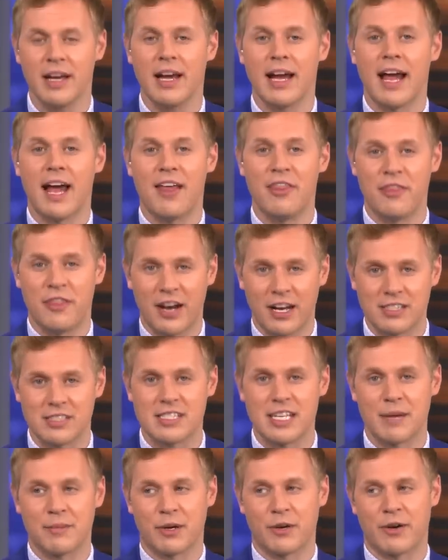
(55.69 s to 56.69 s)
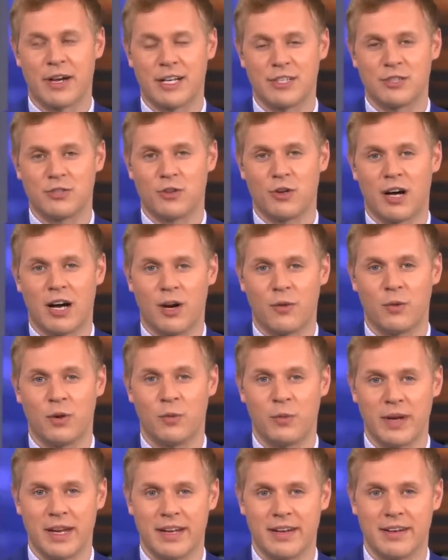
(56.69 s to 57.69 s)
and thus Democrats will
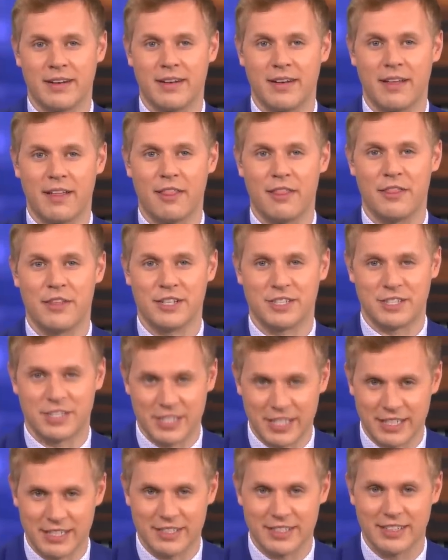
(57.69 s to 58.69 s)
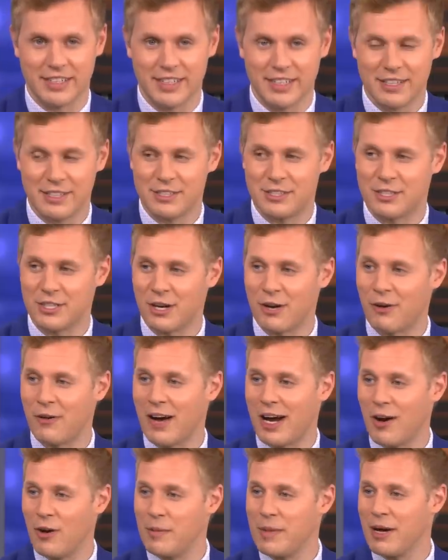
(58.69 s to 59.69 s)
win the seat. So
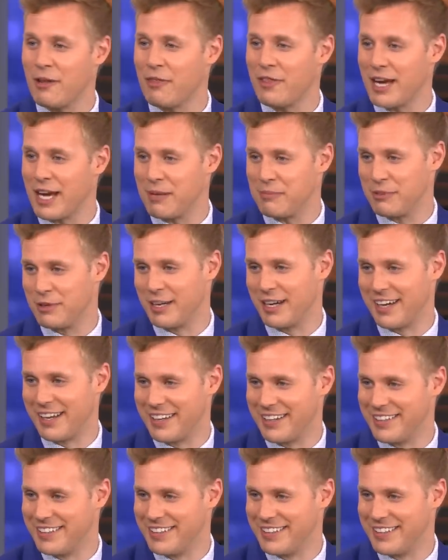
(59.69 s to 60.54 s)
how about that, Brianna?